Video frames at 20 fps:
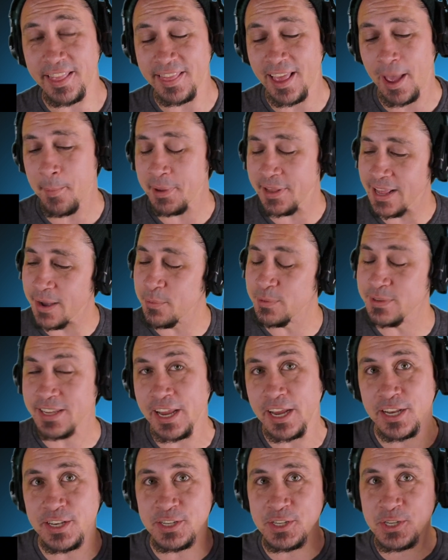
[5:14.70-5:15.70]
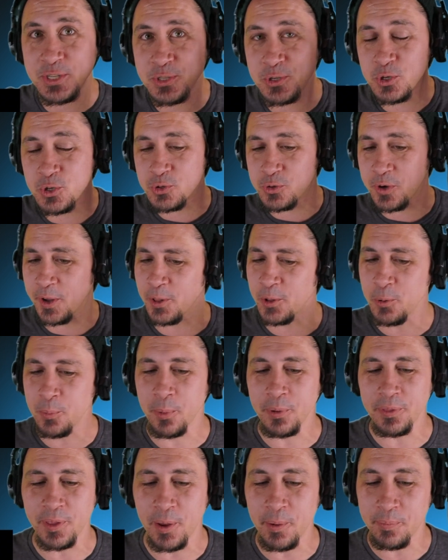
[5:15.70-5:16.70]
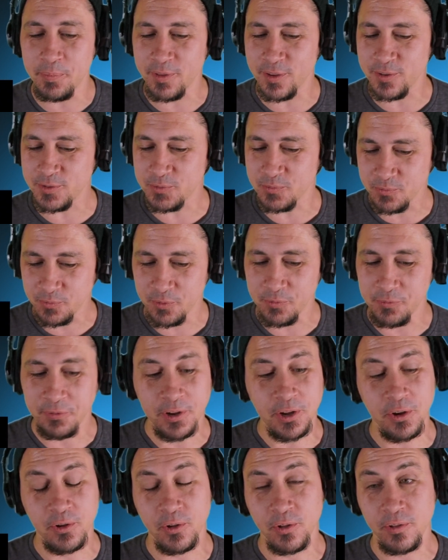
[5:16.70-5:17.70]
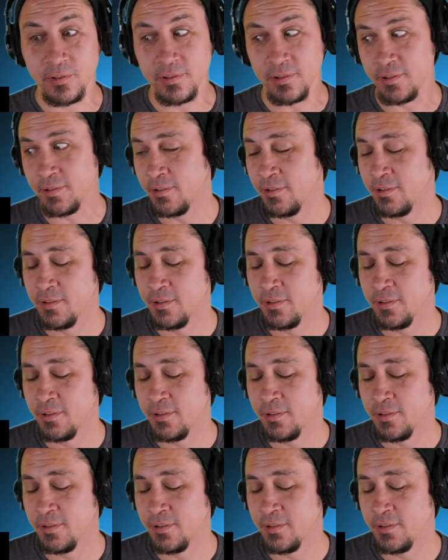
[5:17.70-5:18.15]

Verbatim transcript: I mean that was a teaser trailer, but they just revealed